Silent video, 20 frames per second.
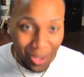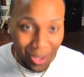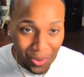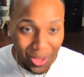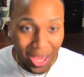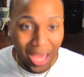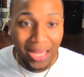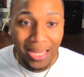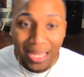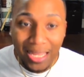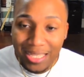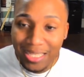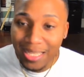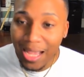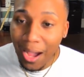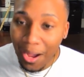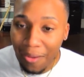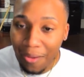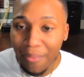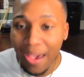Okay, let's
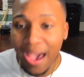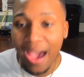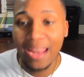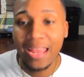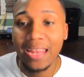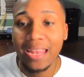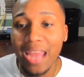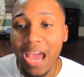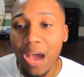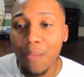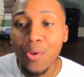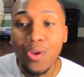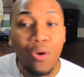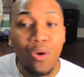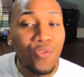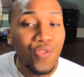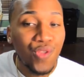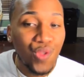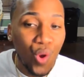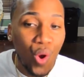talk about it. Now we're
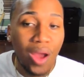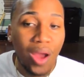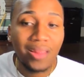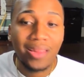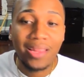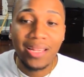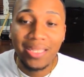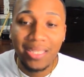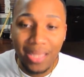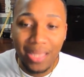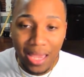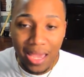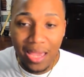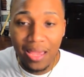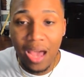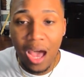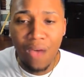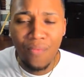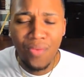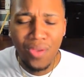gonna start this thing off.